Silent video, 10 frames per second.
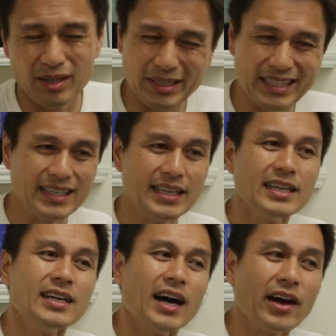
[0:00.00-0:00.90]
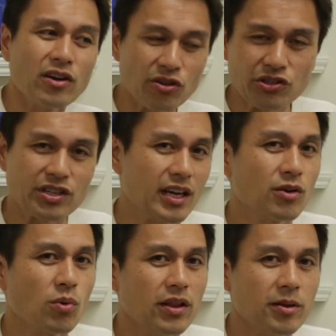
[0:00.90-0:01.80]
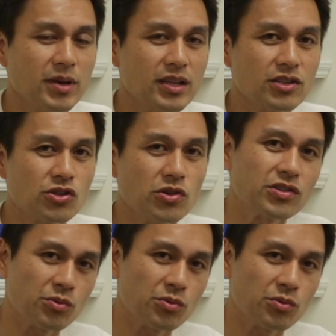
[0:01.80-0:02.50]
I mean, I understand why they made the choice,